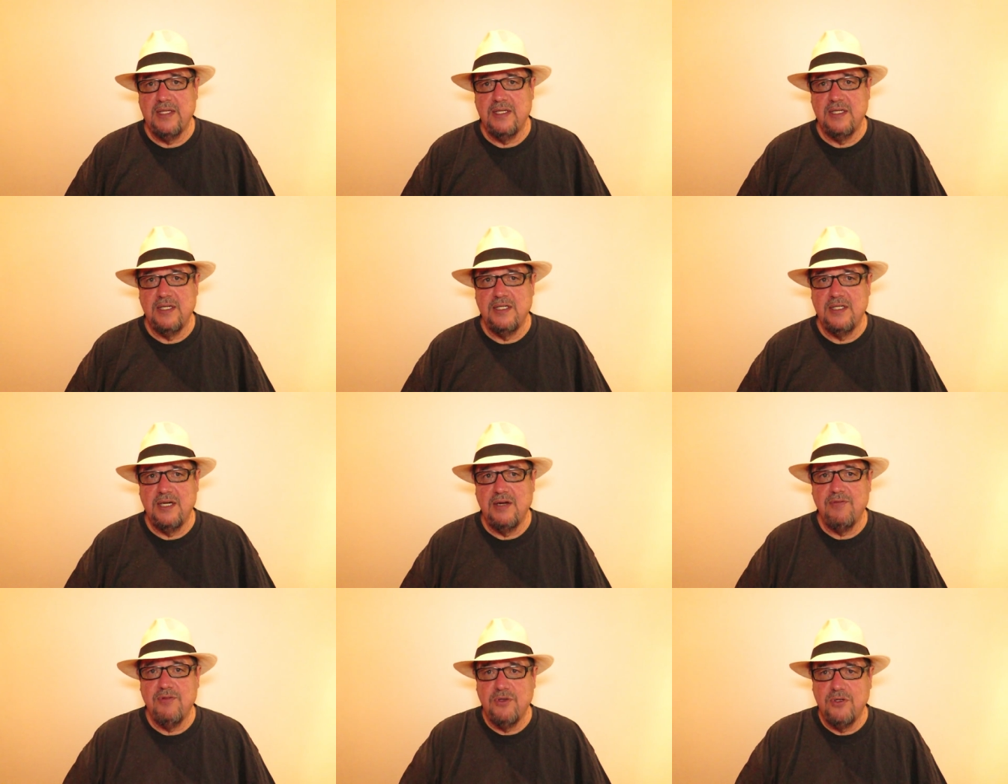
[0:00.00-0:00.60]
You
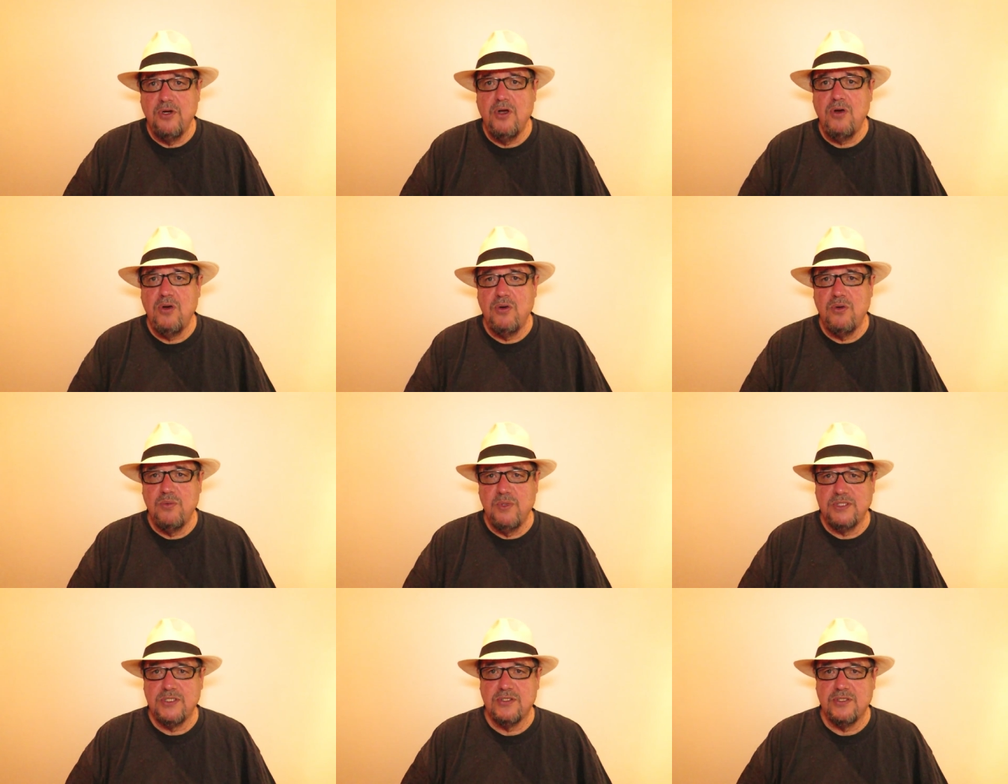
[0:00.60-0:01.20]
never know
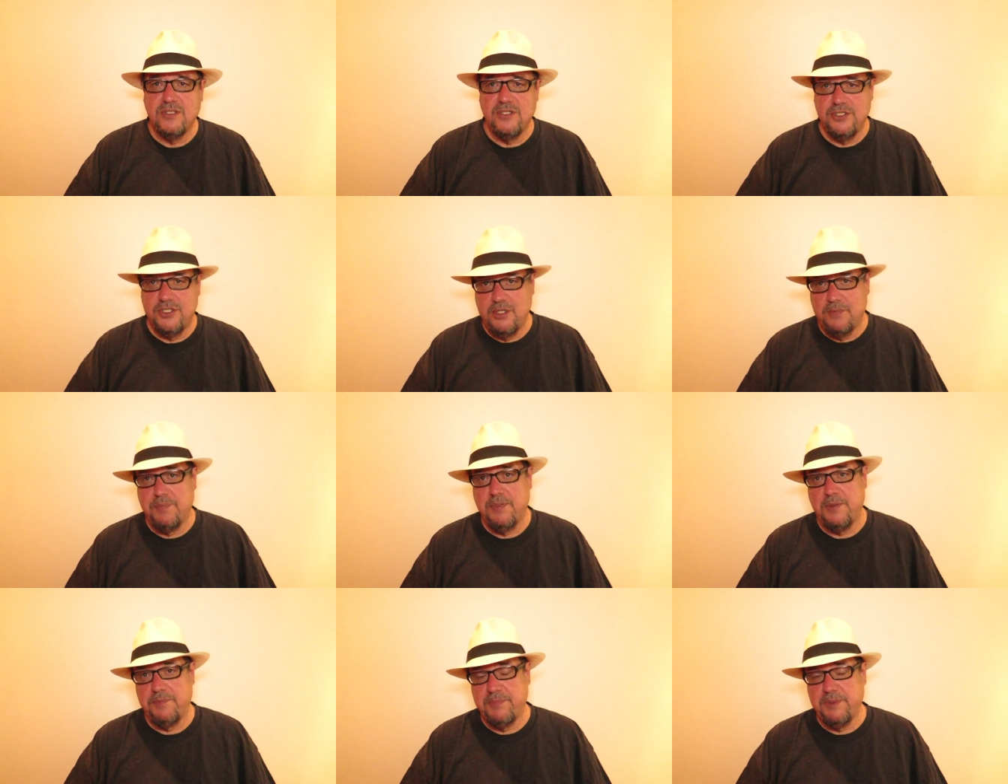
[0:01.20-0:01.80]
what's going to
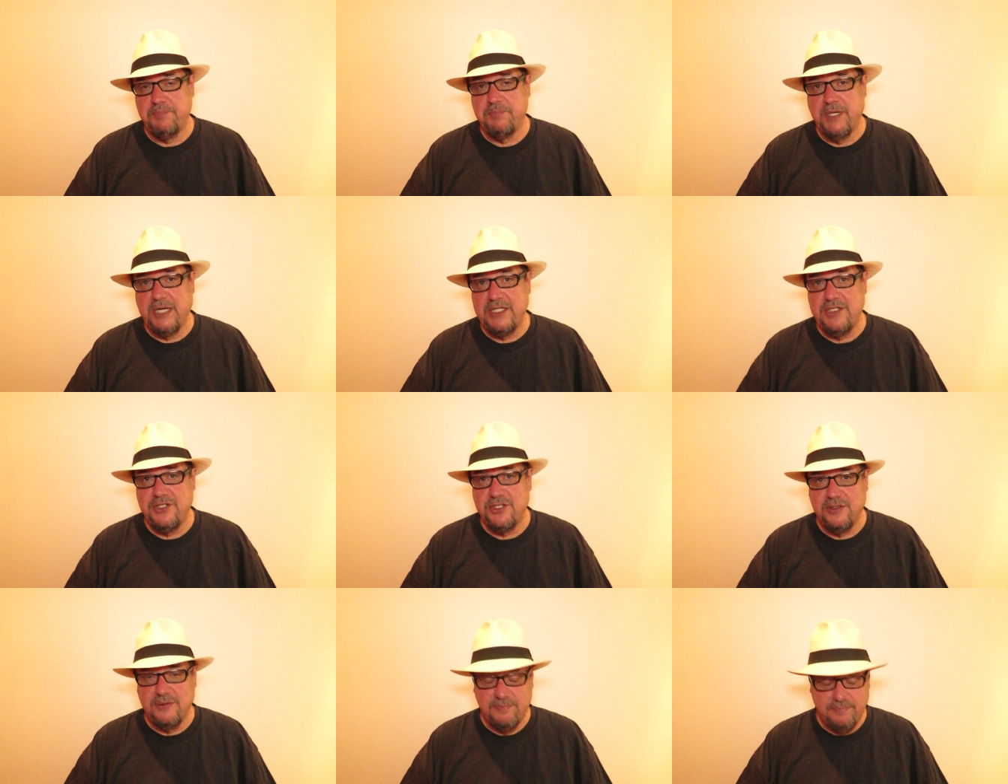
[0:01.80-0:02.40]
jump up and
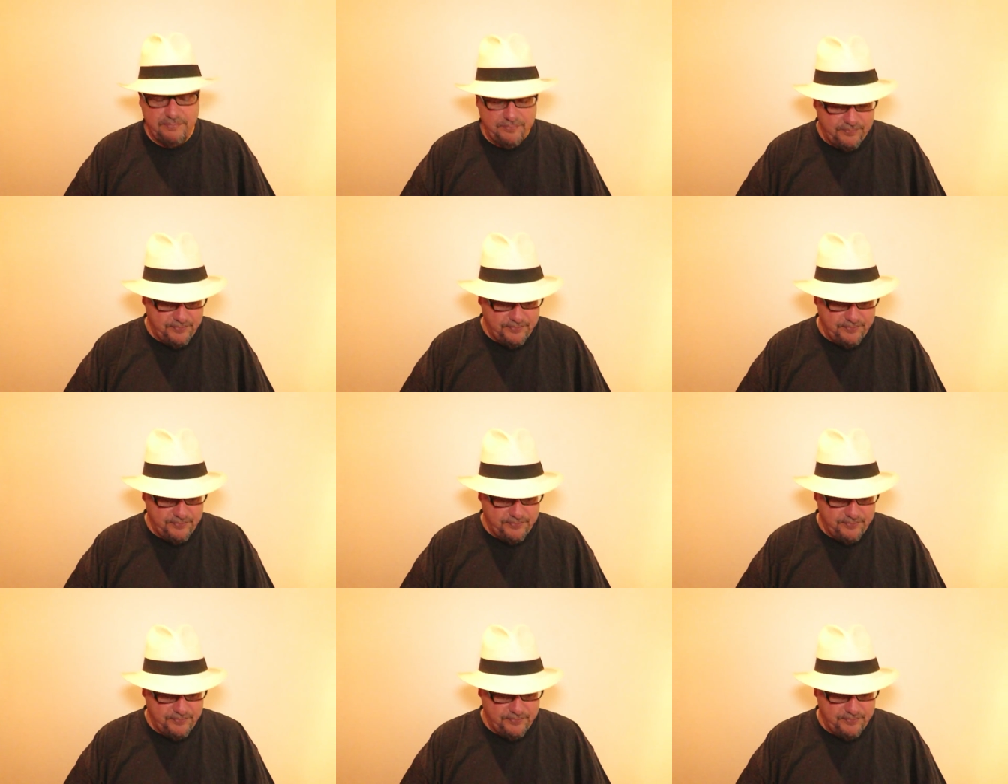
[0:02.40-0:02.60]
bite you.